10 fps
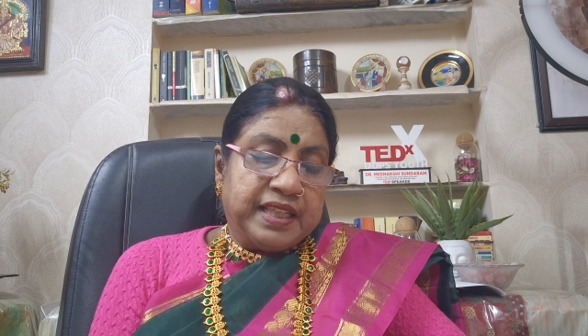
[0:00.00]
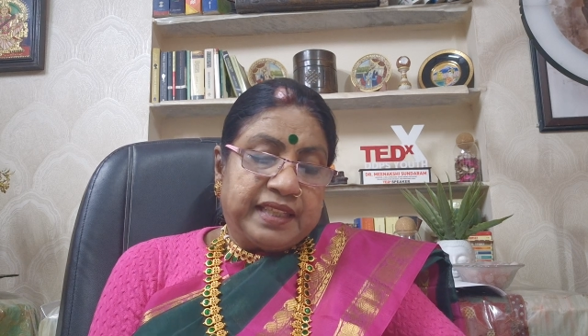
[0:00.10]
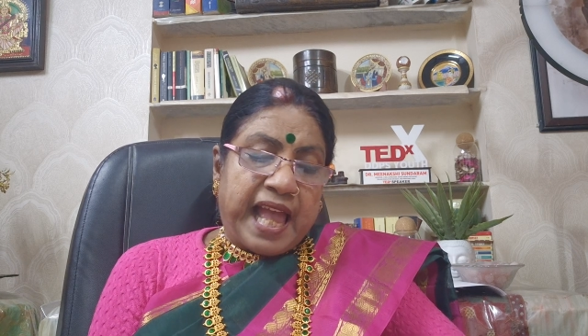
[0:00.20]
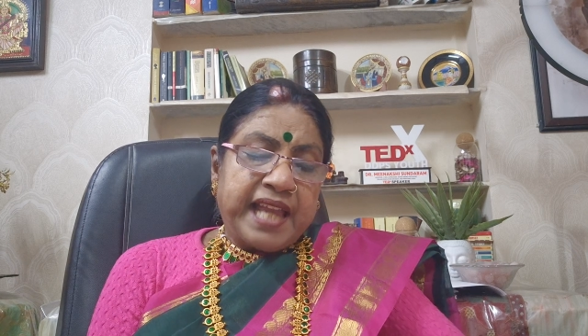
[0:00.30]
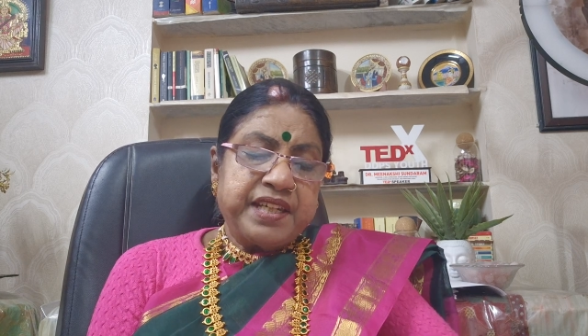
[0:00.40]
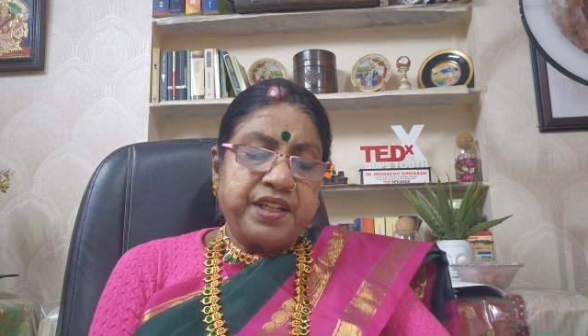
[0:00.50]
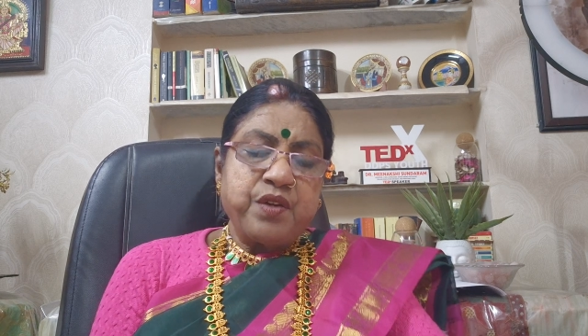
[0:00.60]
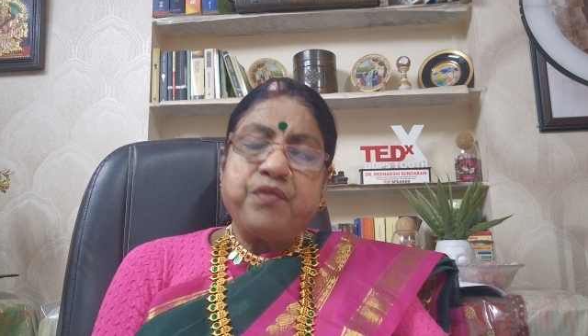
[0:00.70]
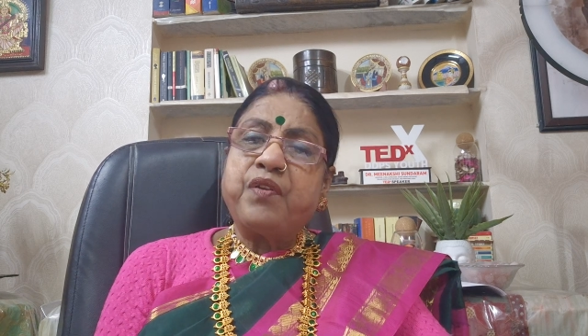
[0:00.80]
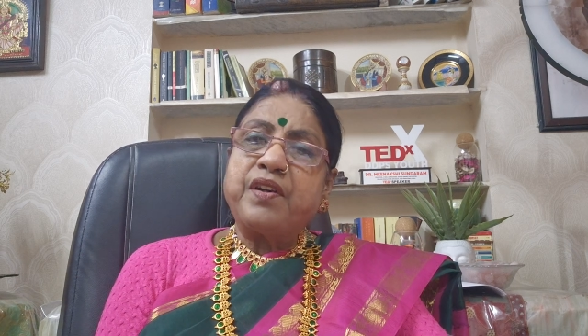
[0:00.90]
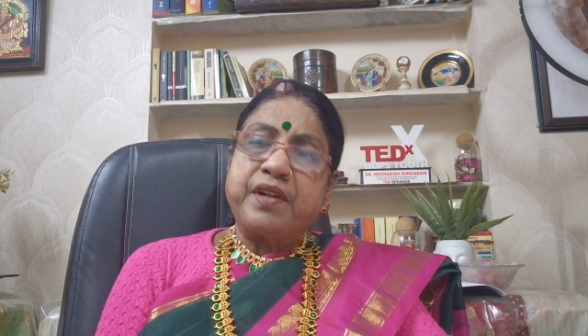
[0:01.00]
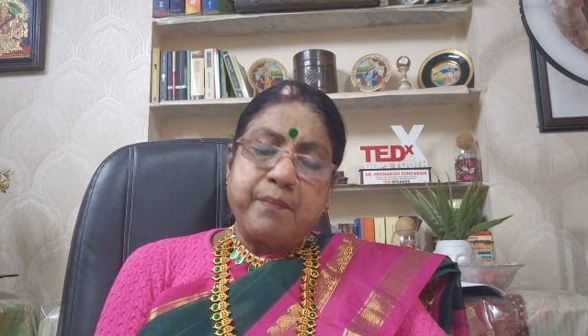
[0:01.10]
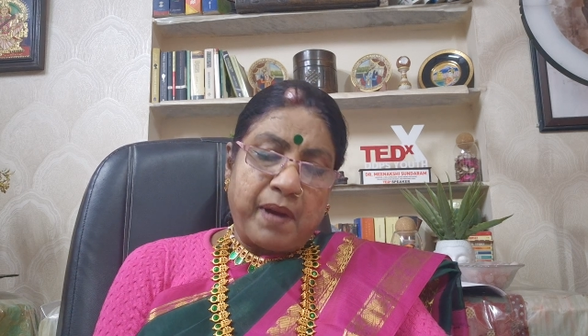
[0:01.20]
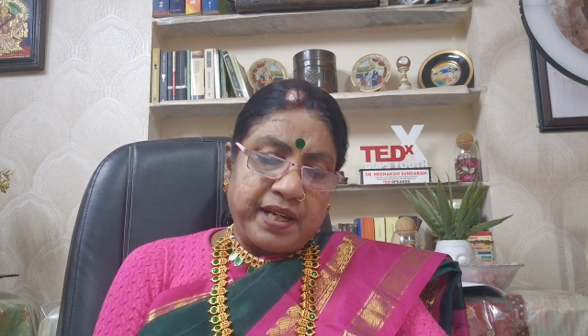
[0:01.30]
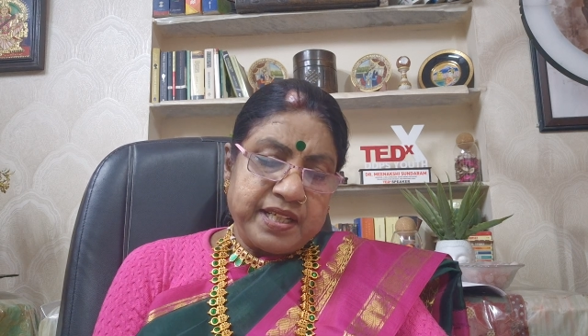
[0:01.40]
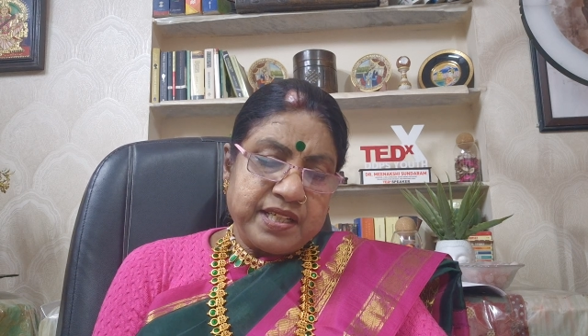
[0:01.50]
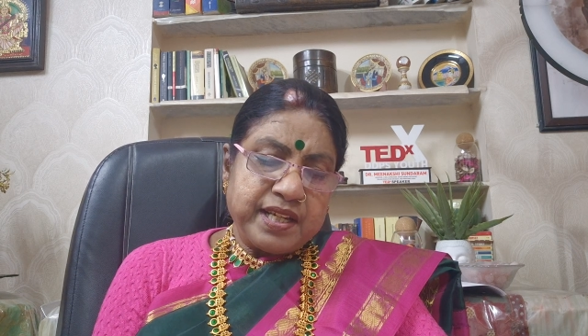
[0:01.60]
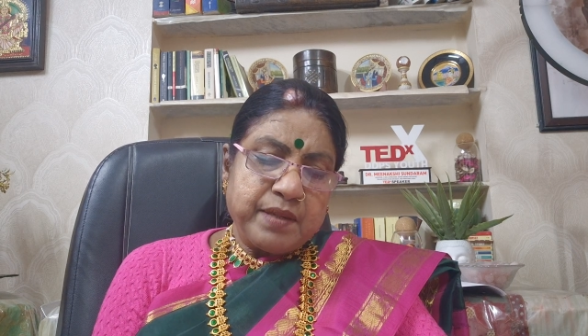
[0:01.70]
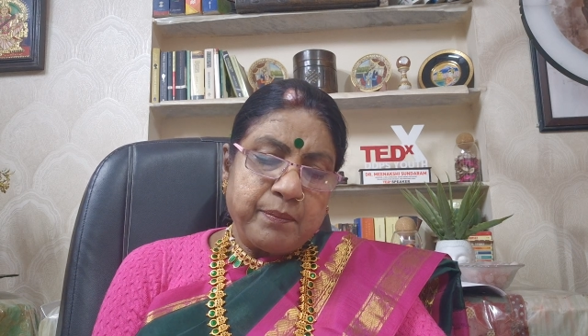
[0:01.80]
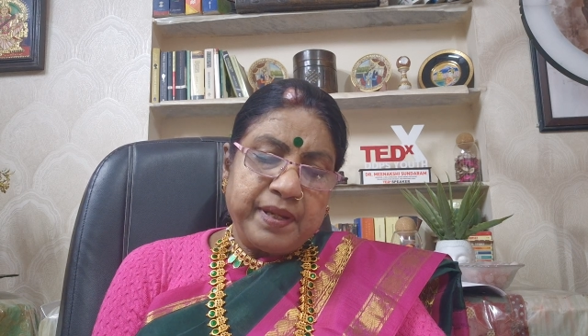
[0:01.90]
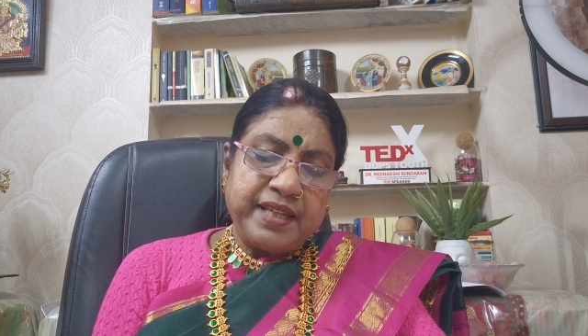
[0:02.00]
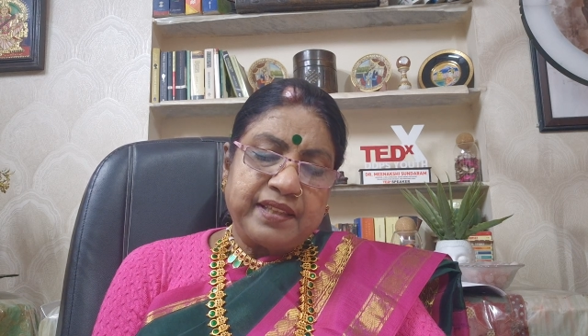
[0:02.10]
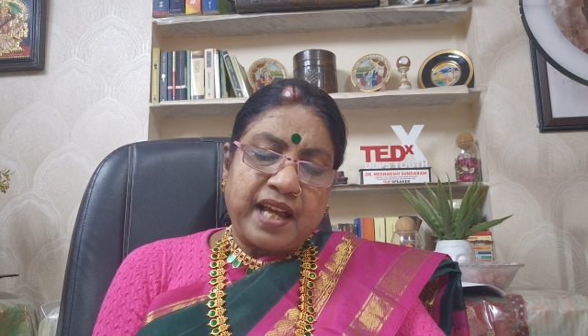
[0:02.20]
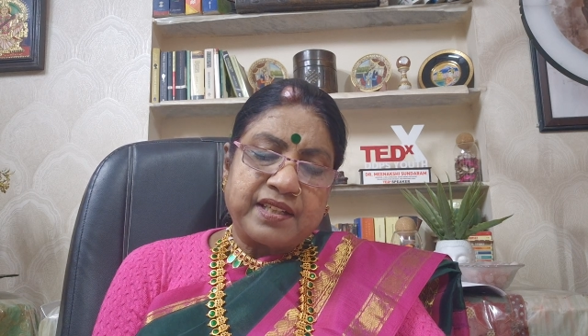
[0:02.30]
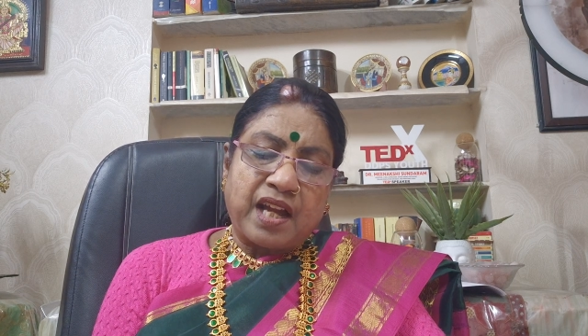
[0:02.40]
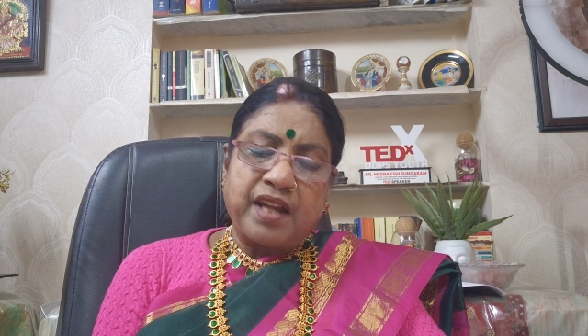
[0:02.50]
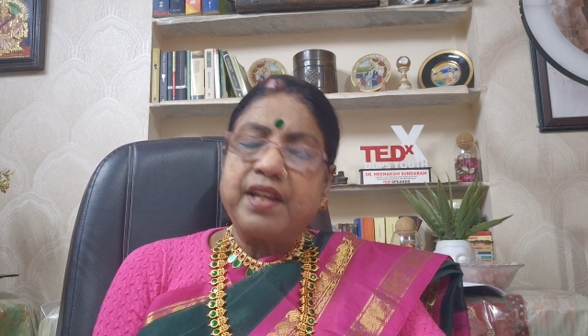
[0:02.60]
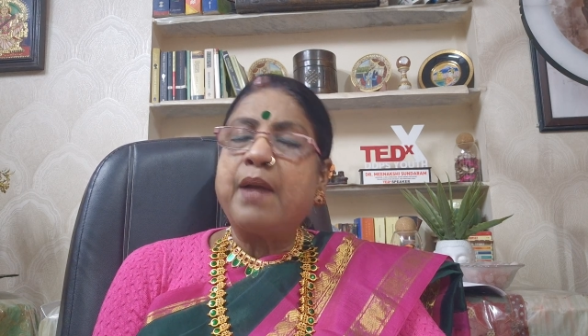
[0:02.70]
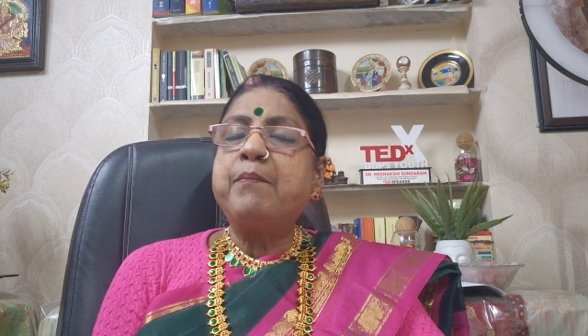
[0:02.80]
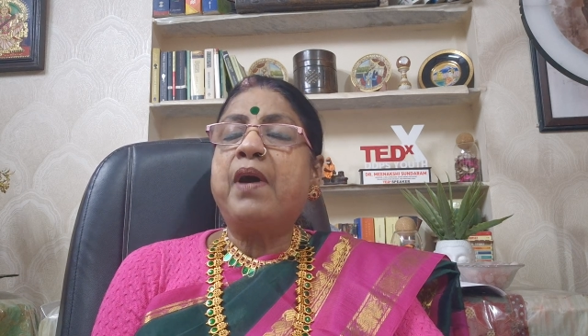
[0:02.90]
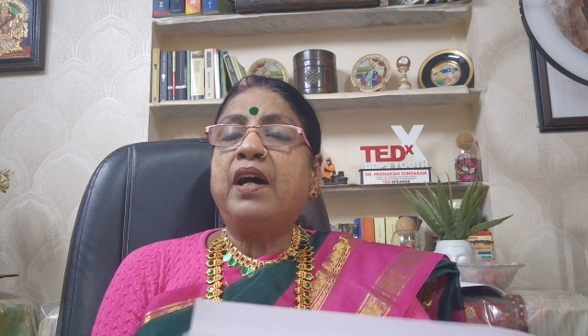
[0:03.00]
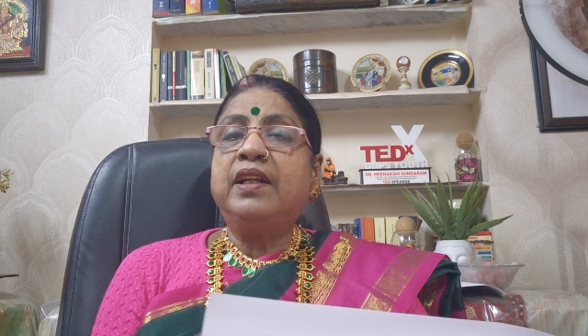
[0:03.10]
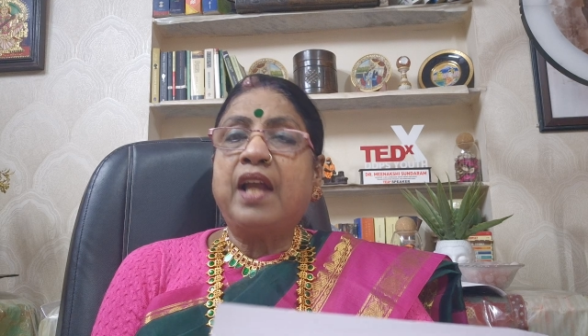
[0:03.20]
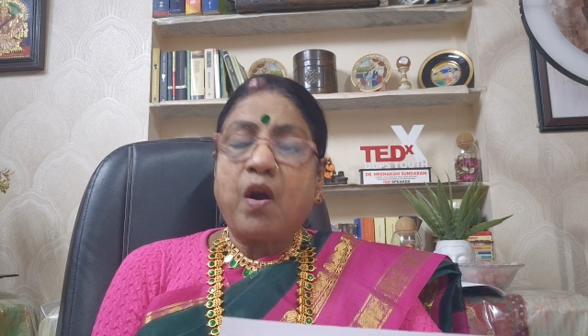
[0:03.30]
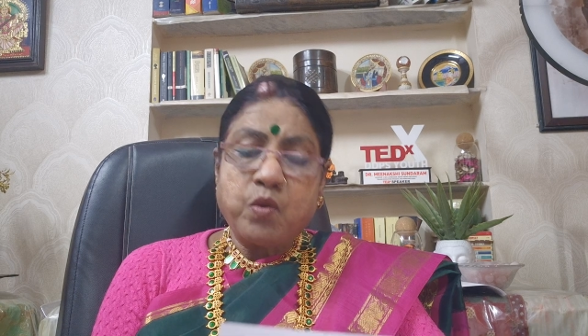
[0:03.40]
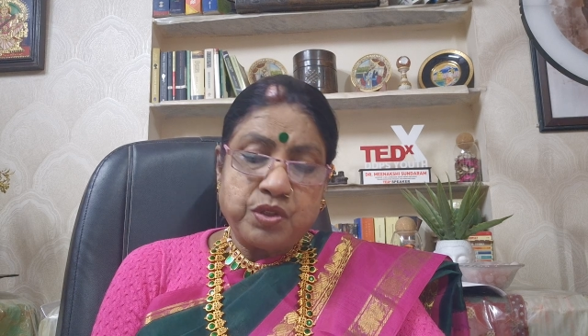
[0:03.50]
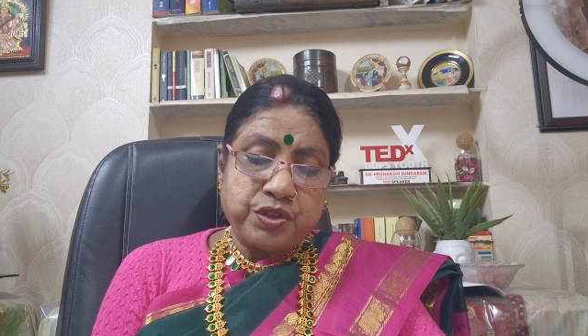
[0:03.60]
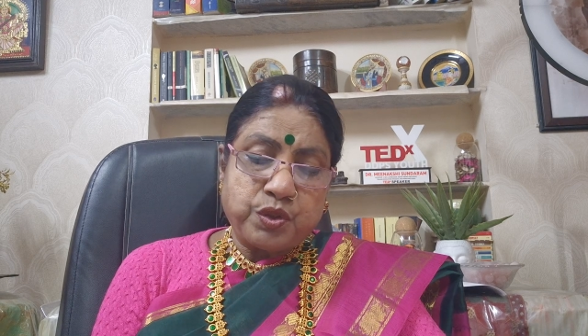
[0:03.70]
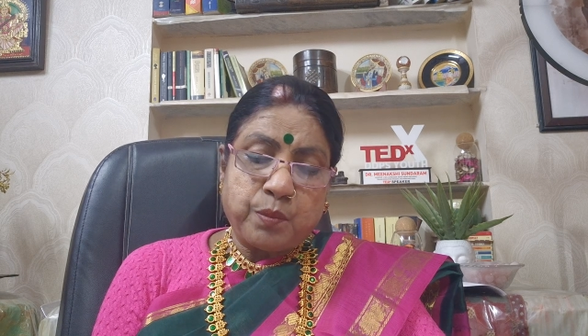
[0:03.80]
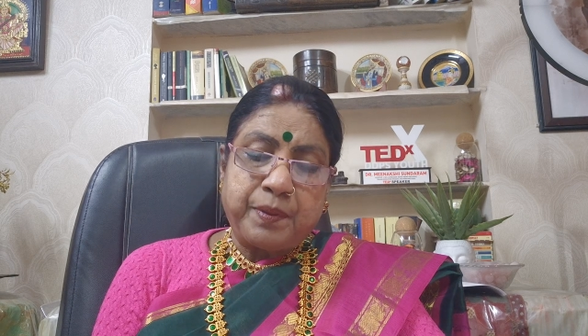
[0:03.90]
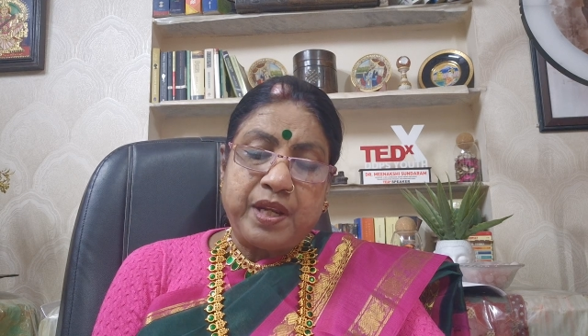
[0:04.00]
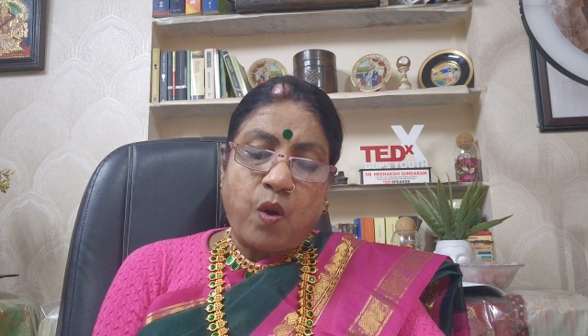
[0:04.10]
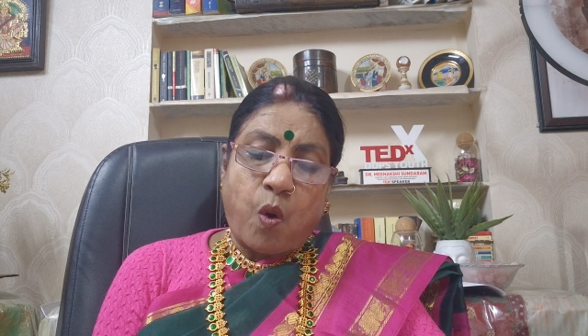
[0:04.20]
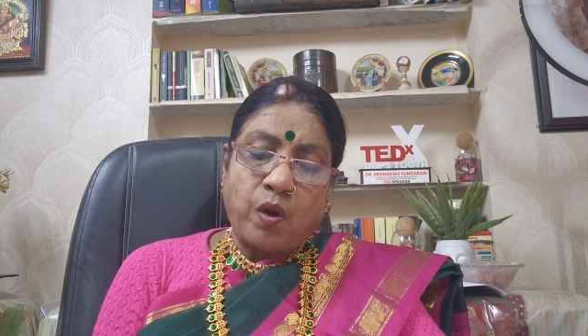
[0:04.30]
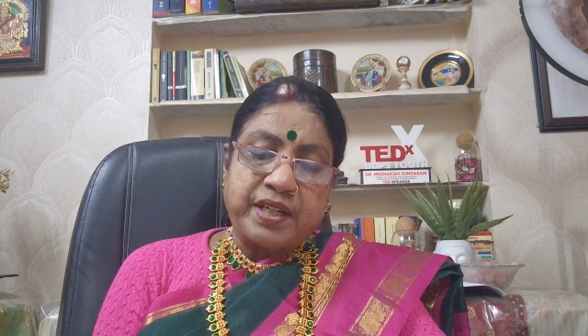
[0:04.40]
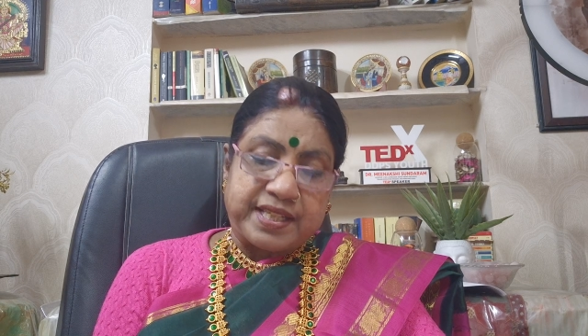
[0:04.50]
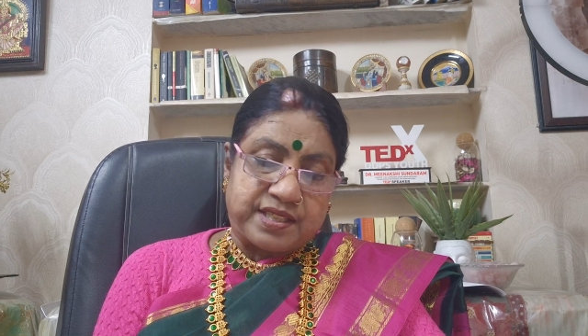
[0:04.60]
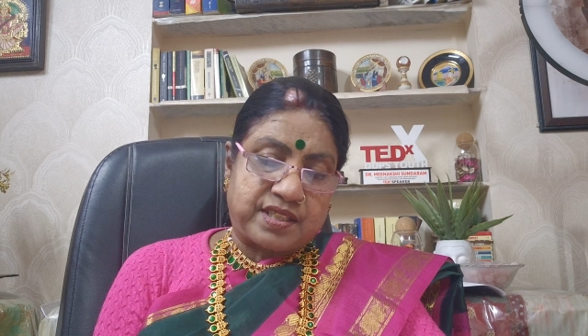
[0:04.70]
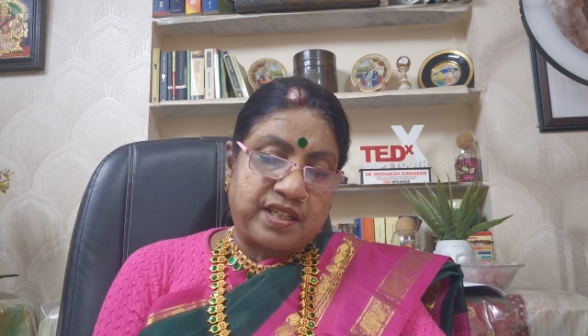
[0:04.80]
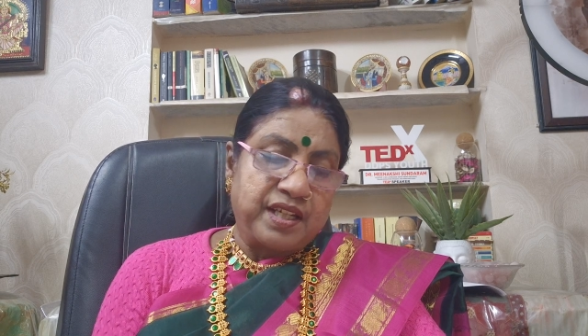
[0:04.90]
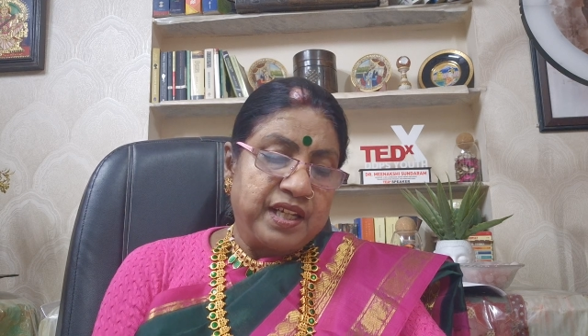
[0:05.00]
Thank you for reminding me that I am allowed to be honest,